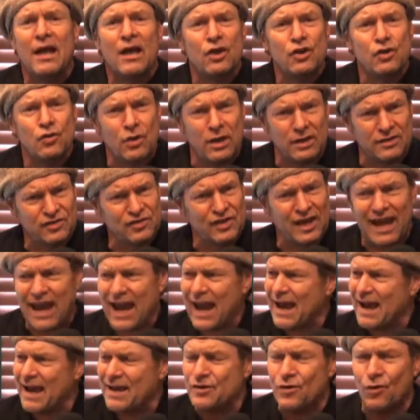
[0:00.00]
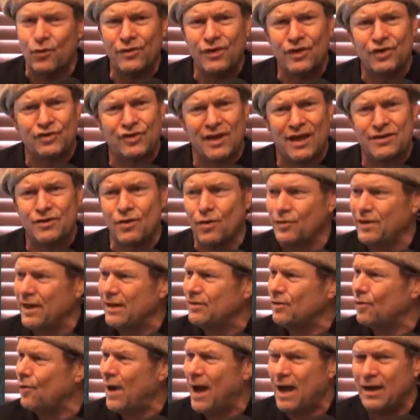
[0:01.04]
You could say, hey, I know this, I know
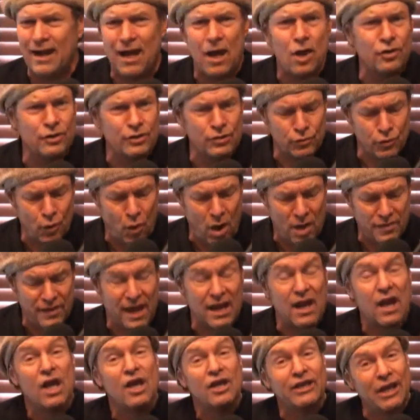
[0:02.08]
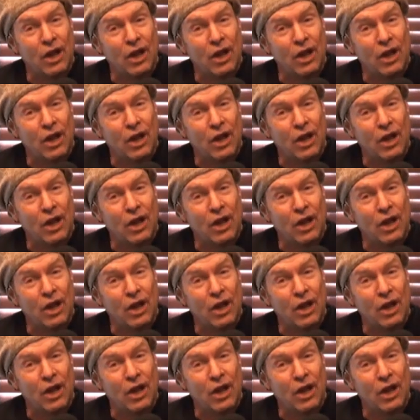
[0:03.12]
that. They go, how the hell do you know all that?